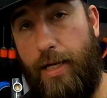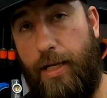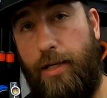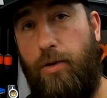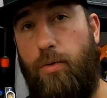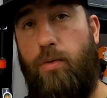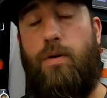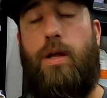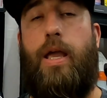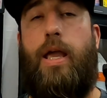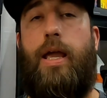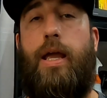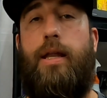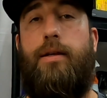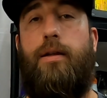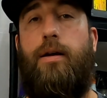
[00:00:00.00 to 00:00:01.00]
thank you,
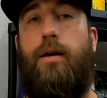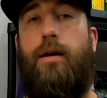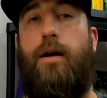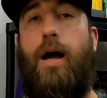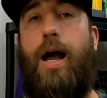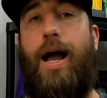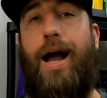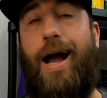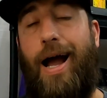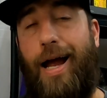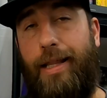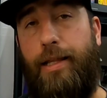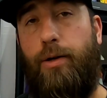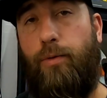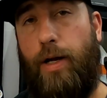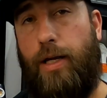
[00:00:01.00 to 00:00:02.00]
and I
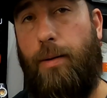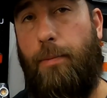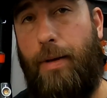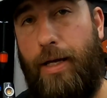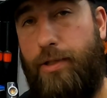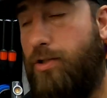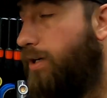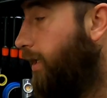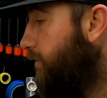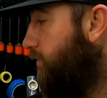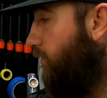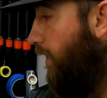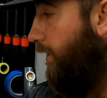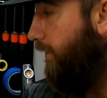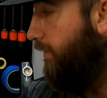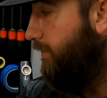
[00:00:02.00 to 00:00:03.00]
highly recommend you guys
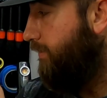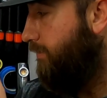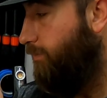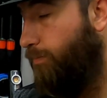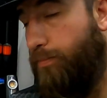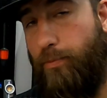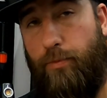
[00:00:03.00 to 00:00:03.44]
try this